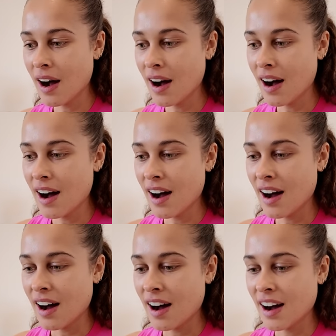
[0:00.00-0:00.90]

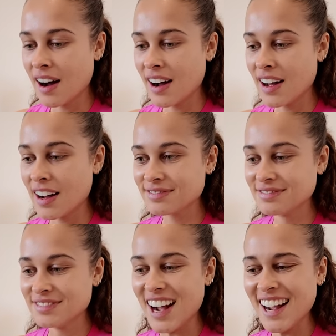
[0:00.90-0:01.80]
I
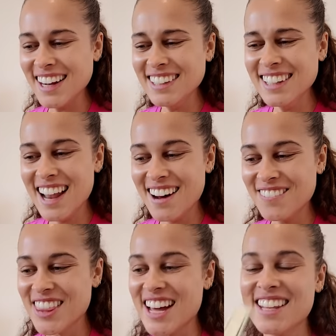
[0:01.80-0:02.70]

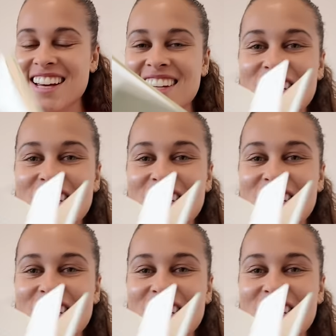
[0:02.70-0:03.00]
love that, that